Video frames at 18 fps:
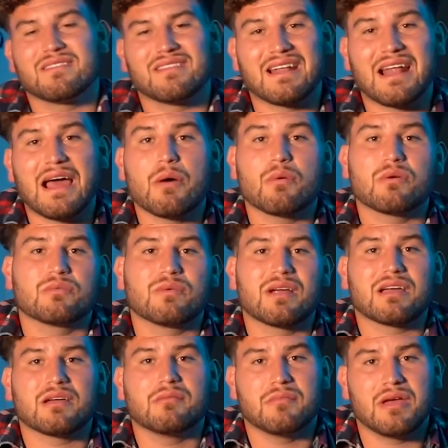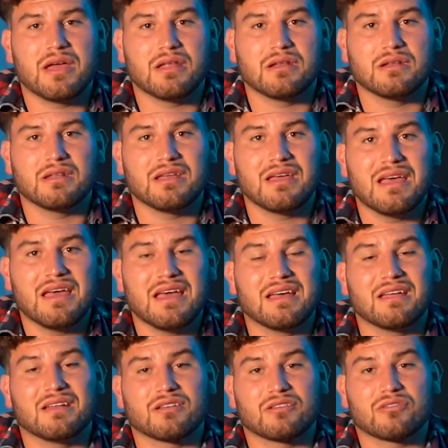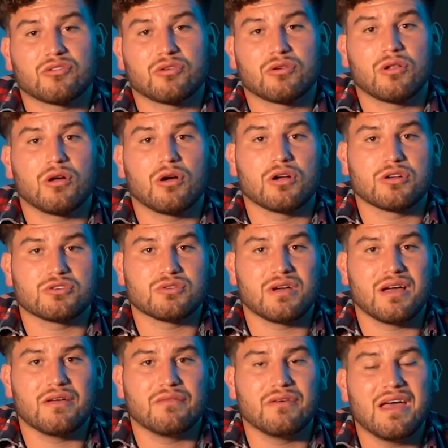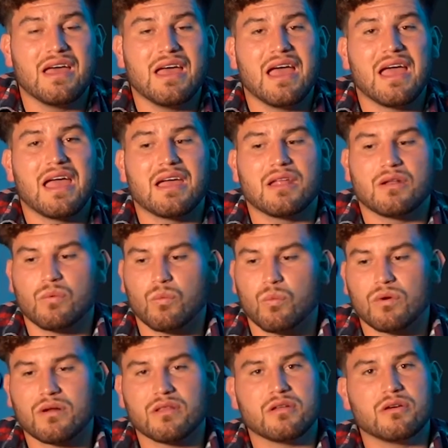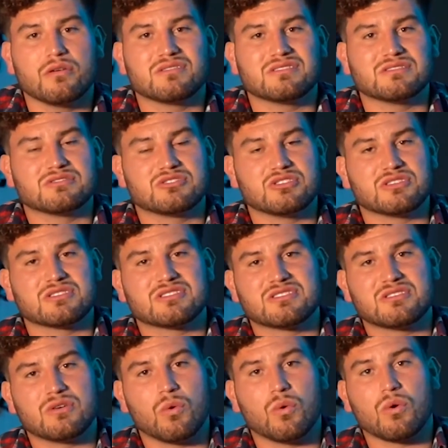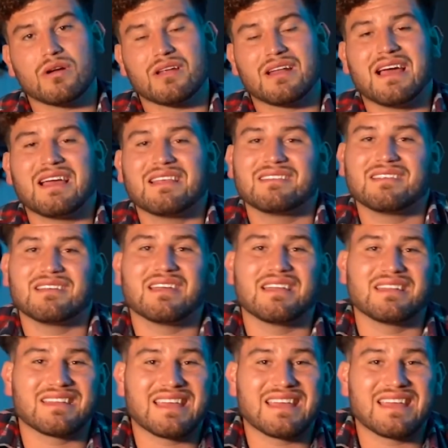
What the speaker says: that I would recommend an external hard drive, and one of those is just organizing and